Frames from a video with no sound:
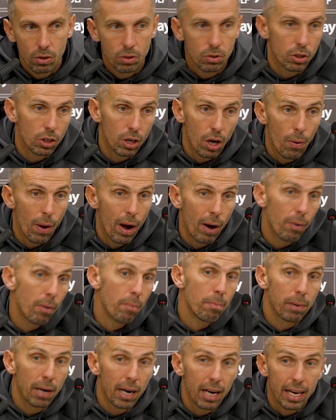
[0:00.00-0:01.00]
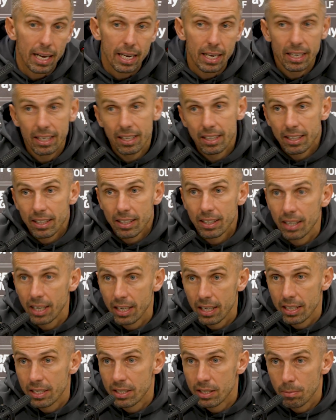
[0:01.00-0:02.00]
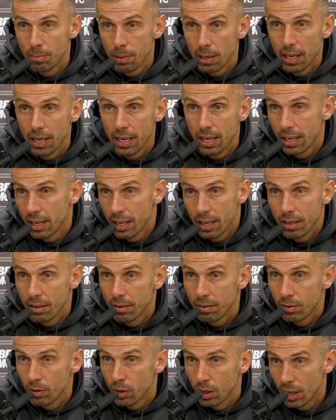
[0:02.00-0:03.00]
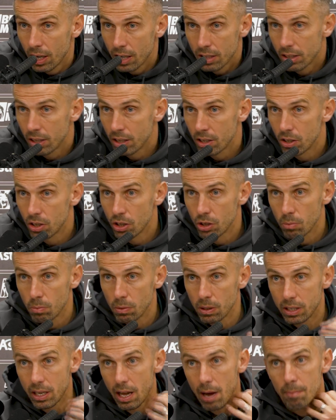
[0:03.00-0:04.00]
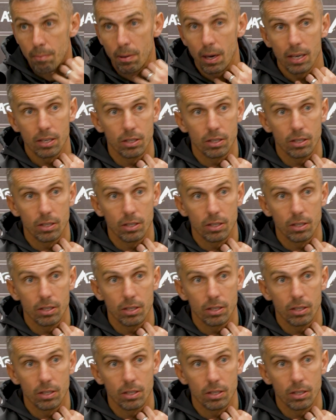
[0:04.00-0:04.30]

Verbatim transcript: to go out and play than it is to be here, then then that's the decision we stand by.